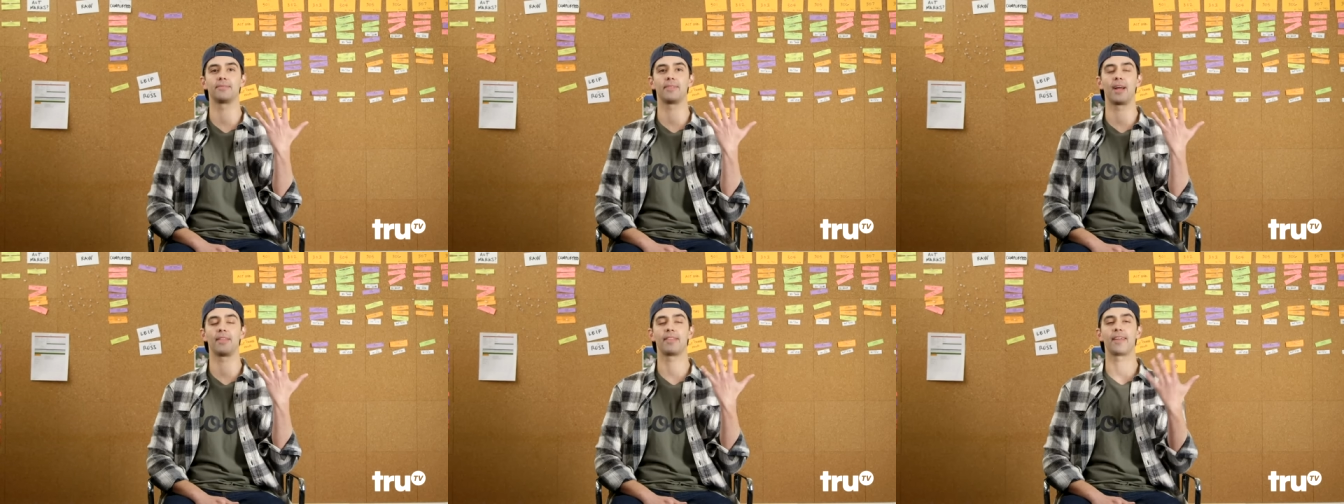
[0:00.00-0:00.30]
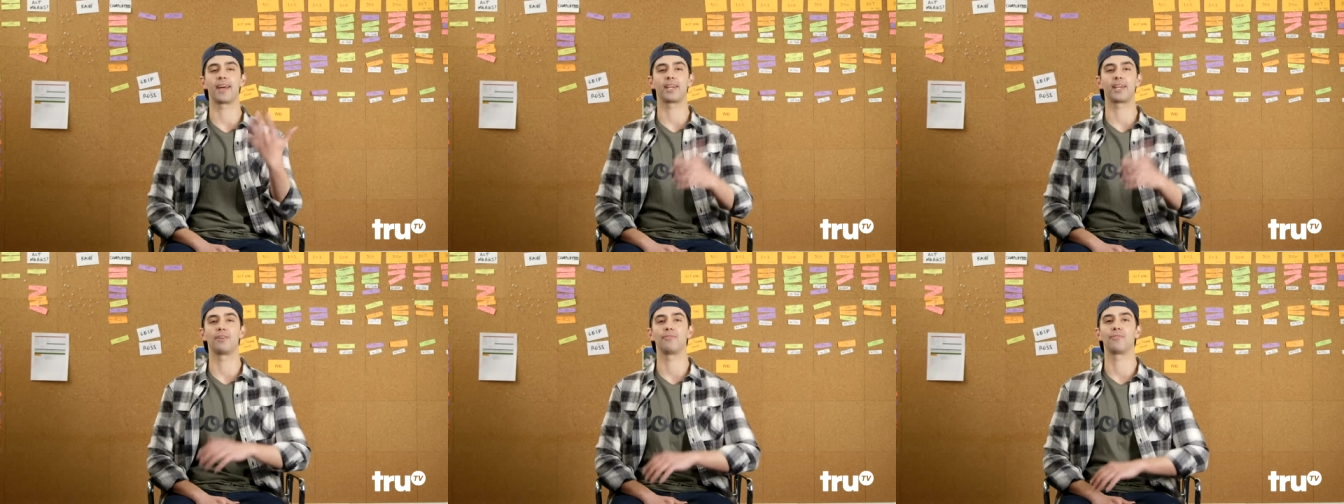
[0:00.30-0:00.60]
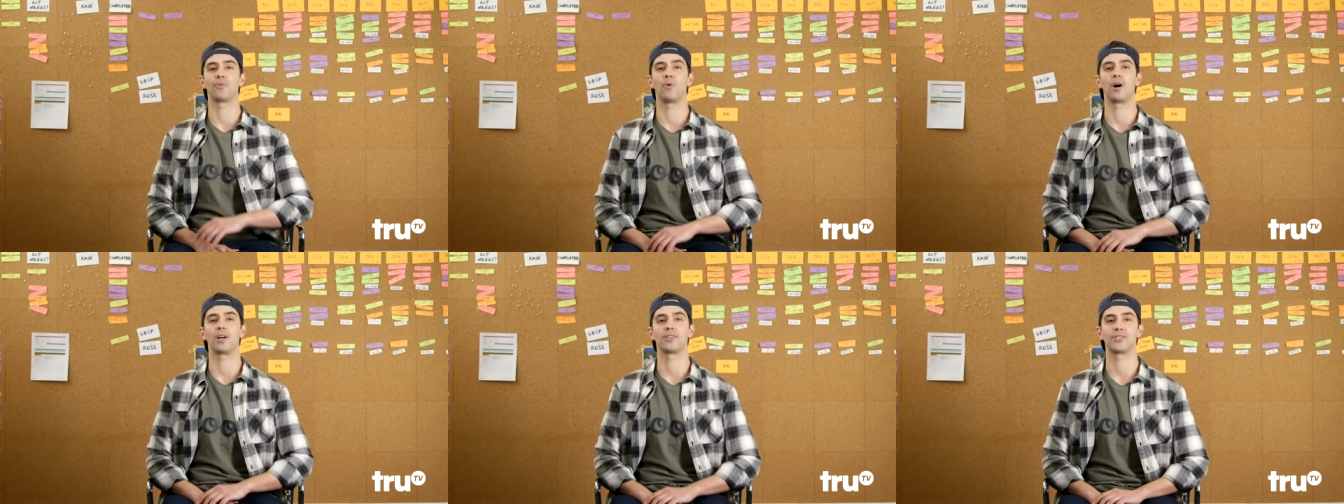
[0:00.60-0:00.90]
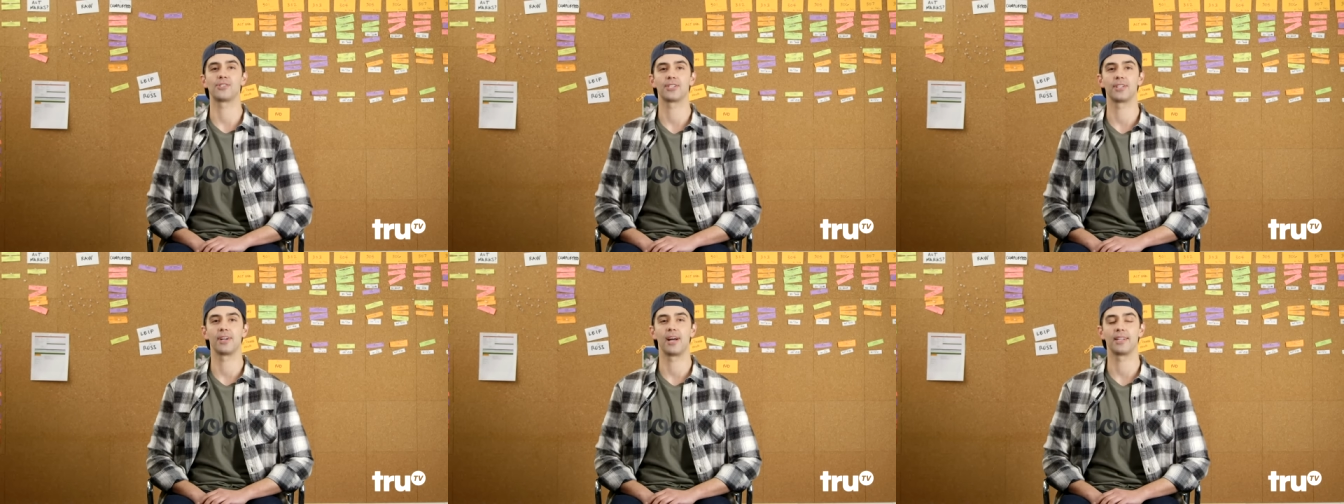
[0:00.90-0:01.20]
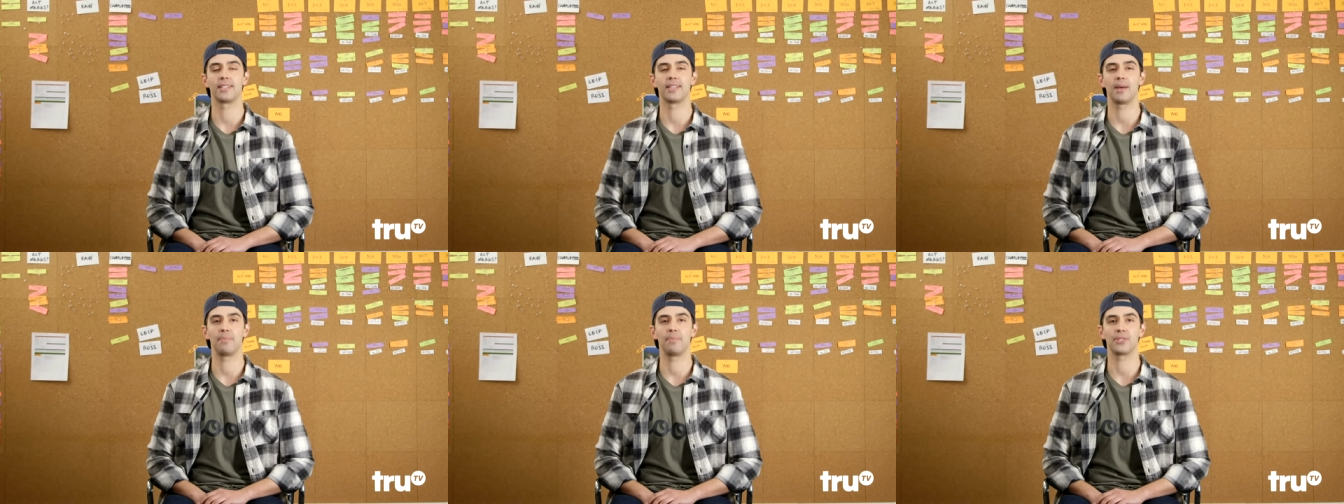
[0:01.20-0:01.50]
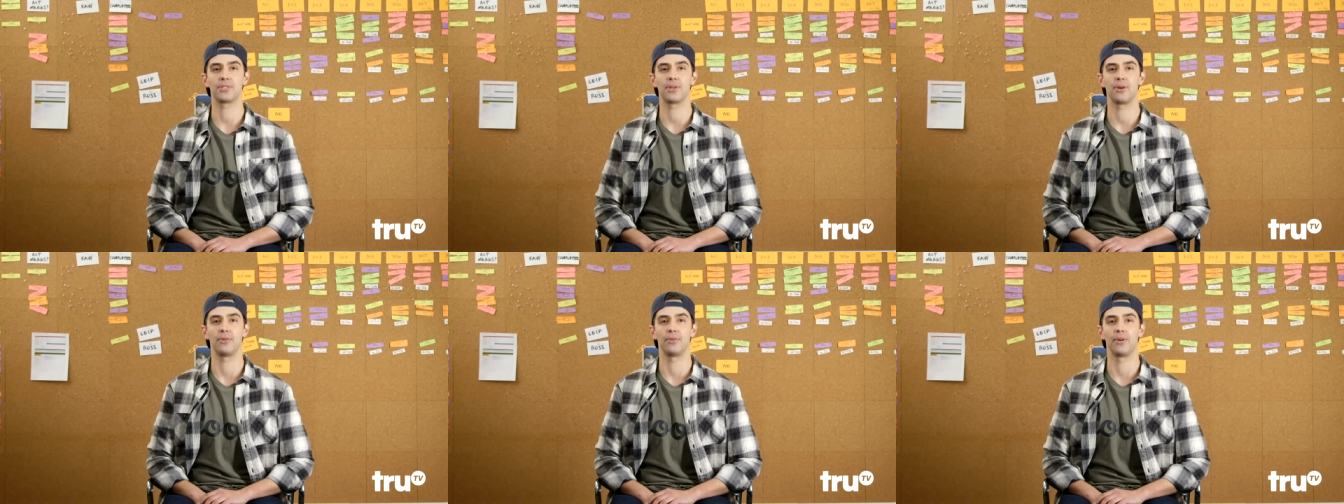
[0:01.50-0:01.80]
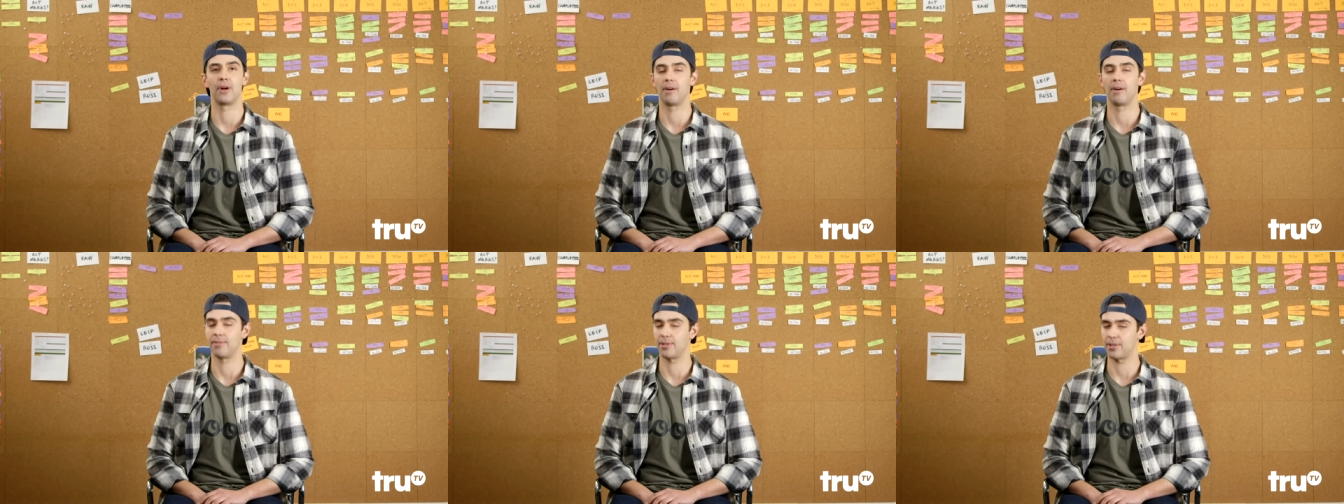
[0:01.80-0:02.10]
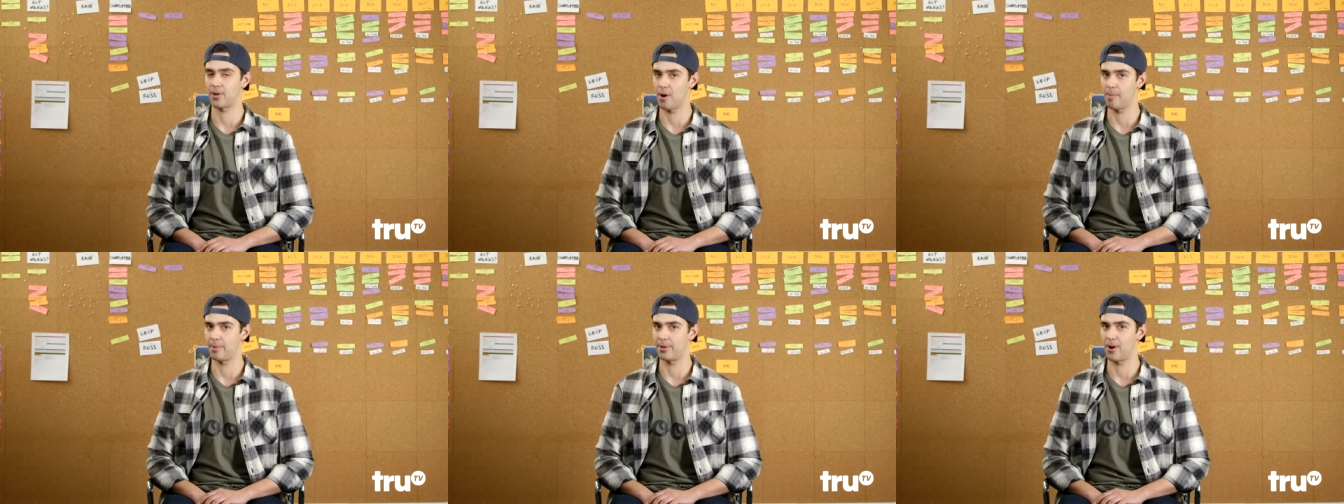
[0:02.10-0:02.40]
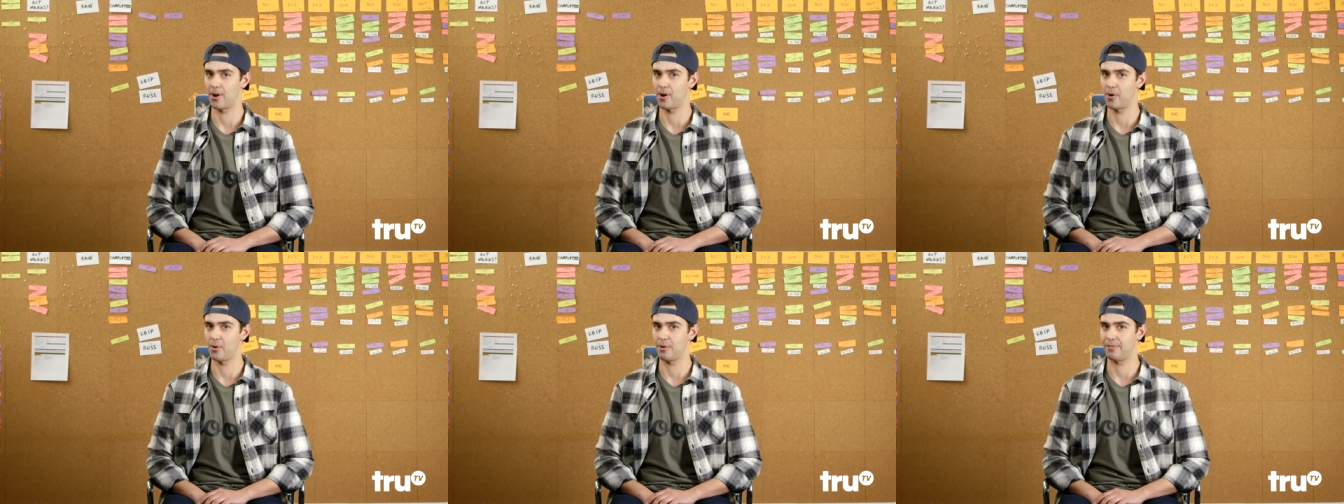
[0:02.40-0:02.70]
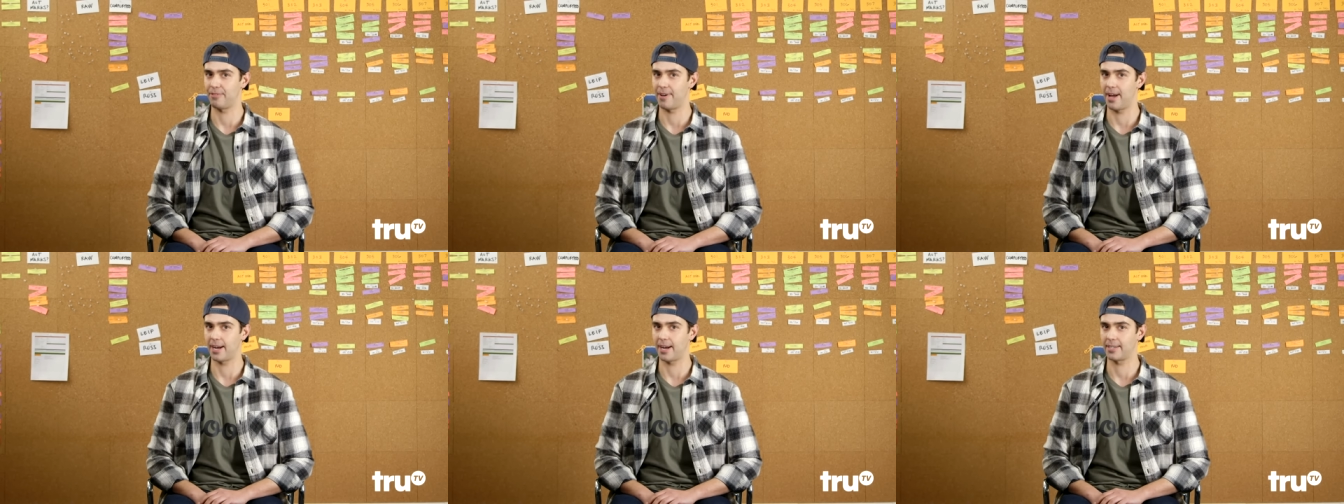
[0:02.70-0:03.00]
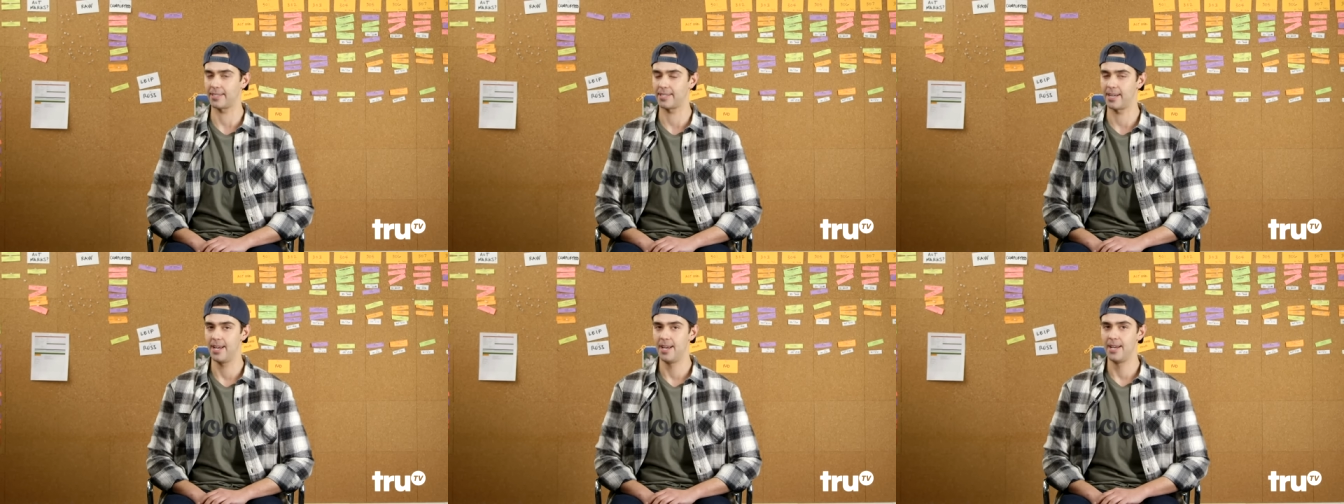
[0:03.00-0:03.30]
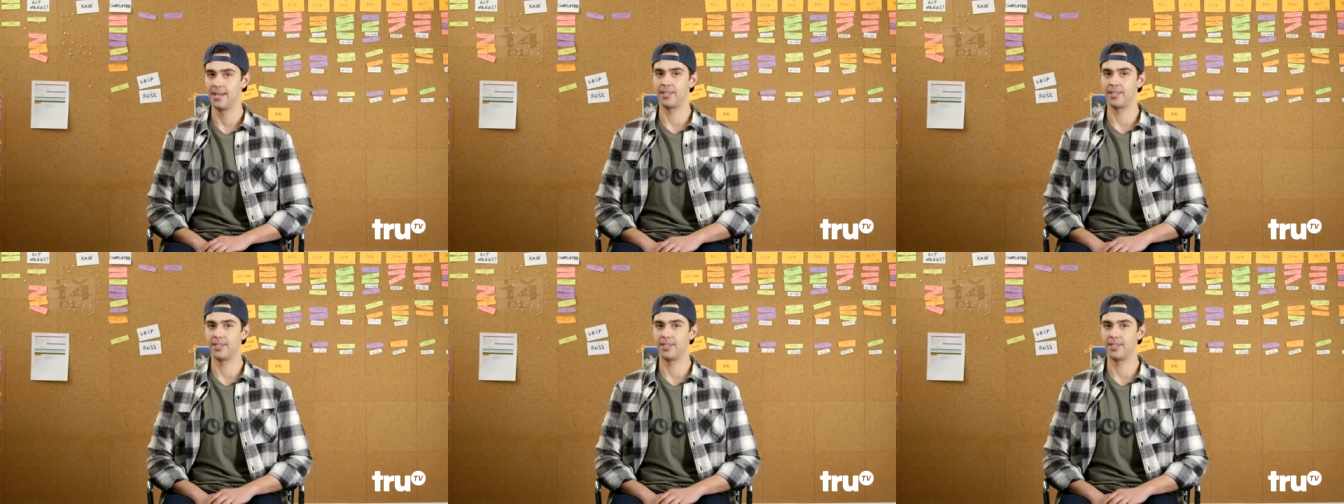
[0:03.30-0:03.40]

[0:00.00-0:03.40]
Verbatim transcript: And thank you for watching tonight's episode of The Carbonaro Effect.